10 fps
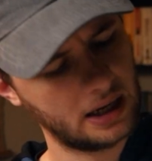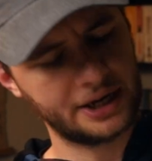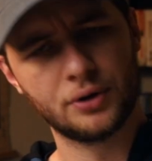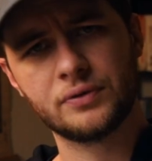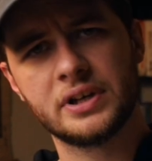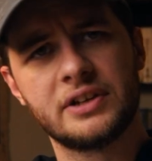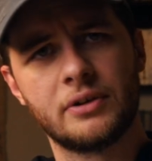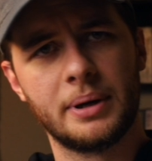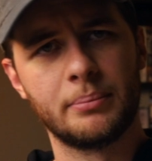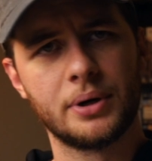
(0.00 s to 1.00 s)
I don't really
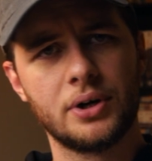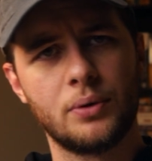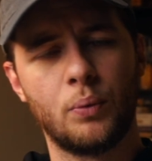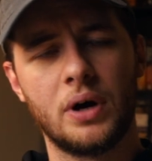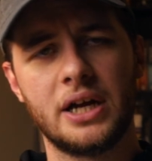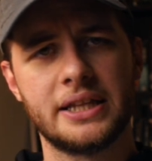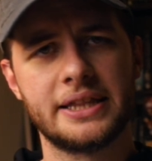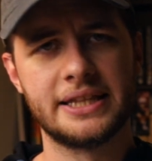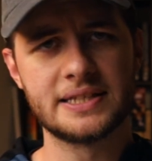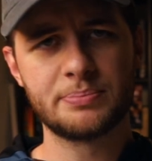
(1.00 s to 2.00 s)
remember what
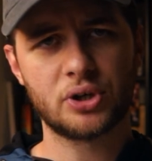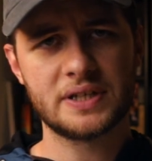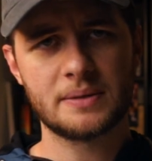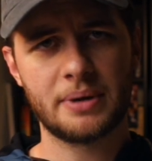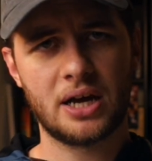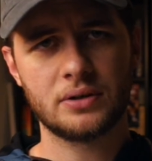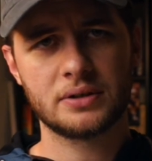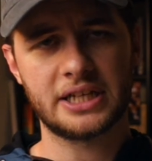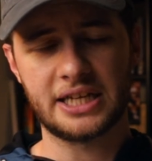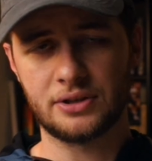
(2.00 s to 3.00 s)
this book is
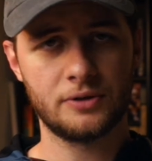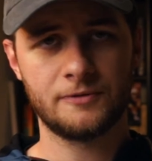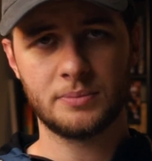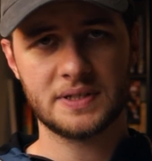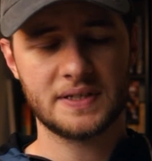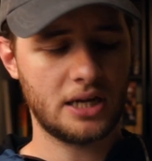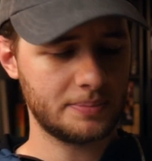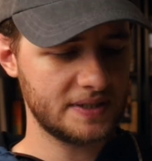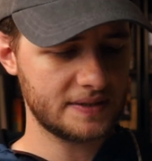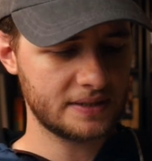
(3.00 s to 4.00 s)
about either from the
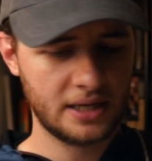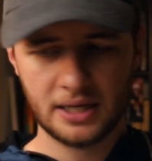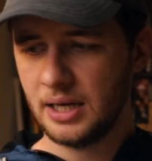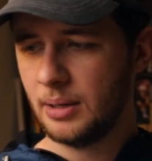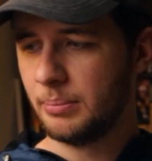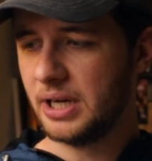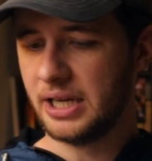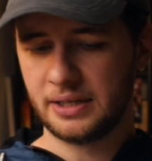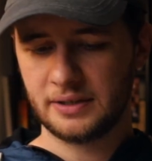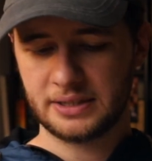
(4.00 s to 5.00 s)
synopsis,
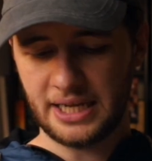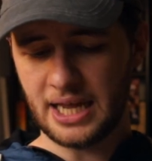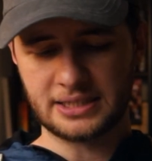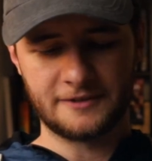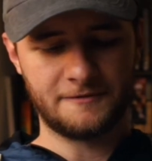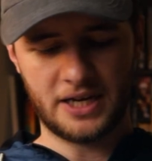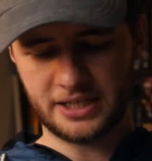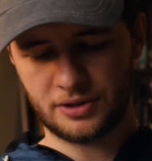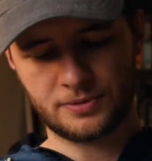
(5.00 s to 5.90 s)
but yeah, to find